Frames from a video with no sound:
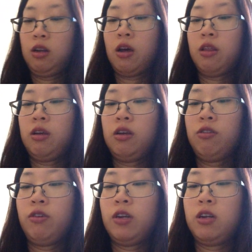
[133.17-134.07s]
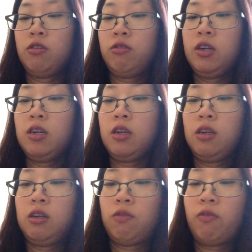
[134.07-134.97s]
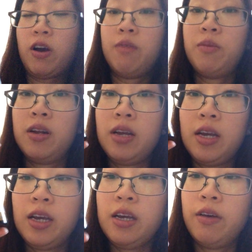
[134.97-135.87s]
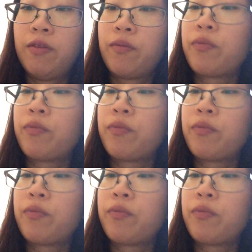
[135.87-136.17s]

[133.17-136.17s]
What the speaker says: Another ingredient you'll need is vitamin E.